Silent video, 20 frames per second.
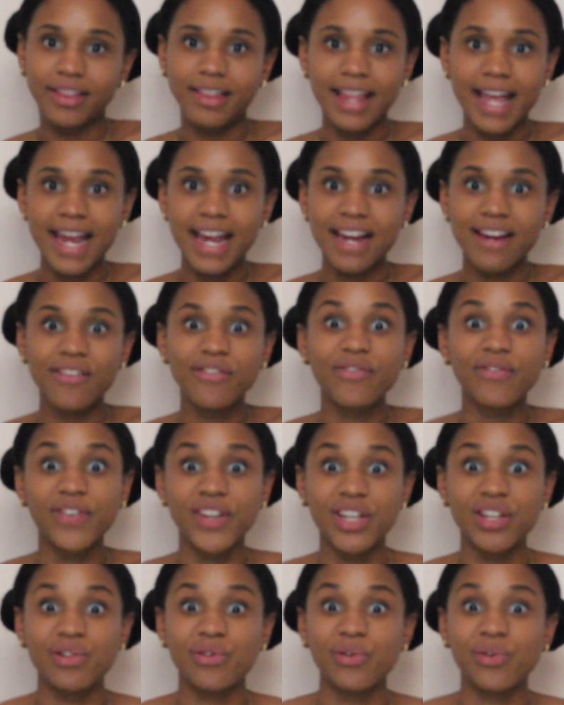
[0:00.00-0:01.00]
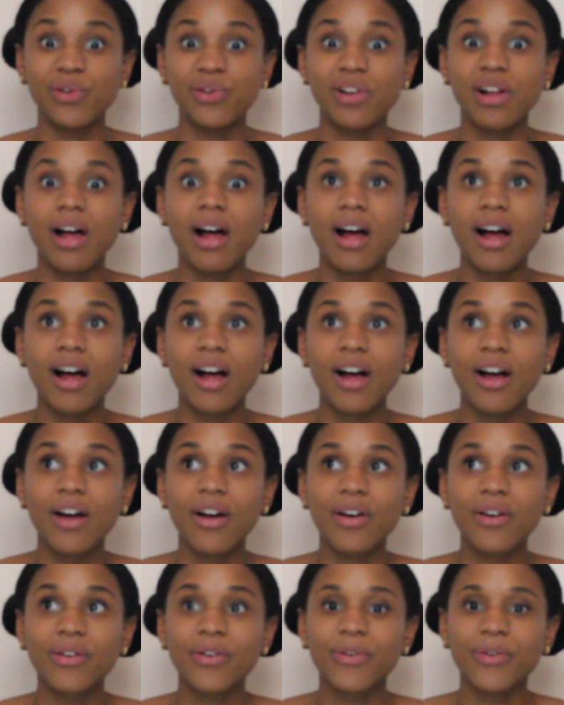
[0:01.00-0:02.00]
They feel
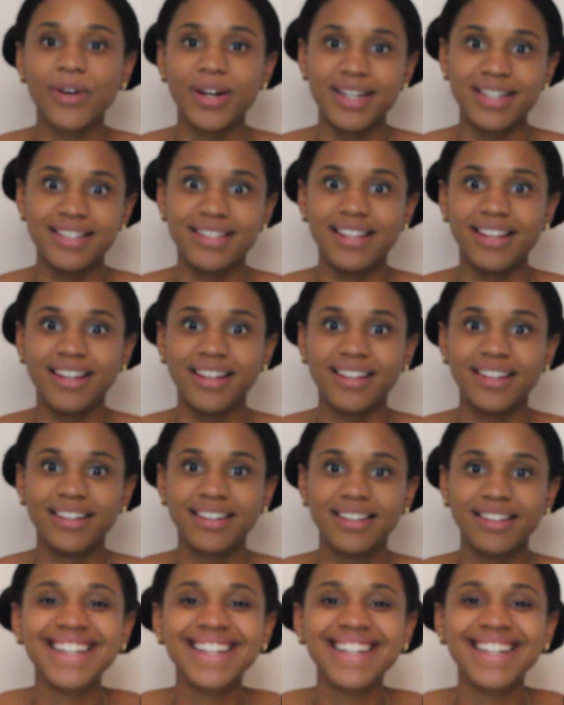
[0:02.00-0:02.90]
crazy.